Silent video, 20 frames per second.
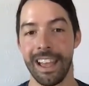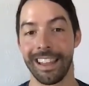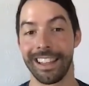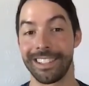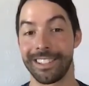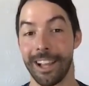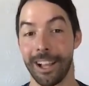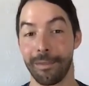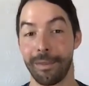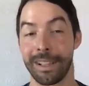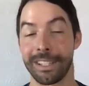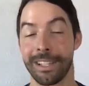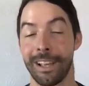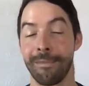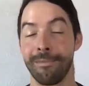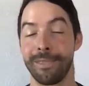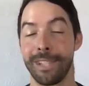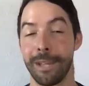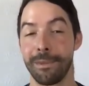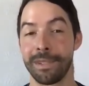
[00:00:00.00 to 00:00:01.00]
let's talk about
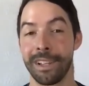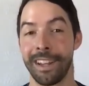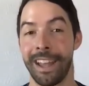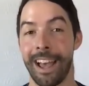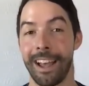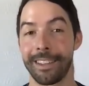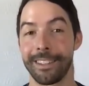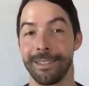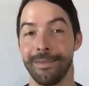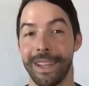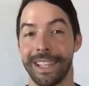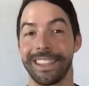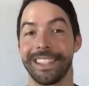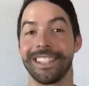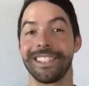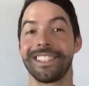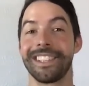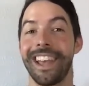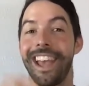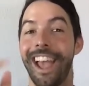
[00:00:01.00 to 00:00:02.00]
some tips on how to make
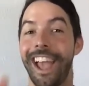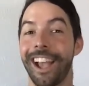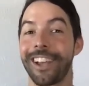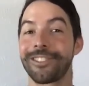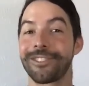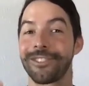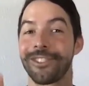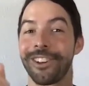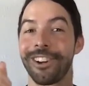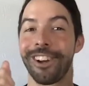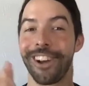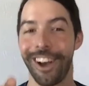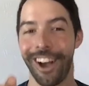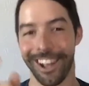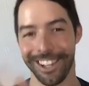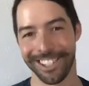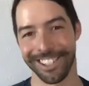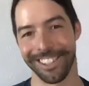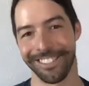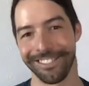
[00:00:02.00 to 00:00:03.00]
this extra
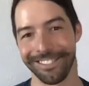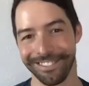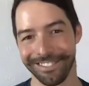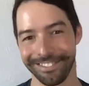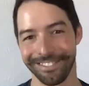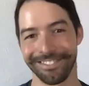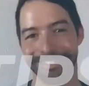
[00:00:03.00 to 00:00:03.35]
awesome.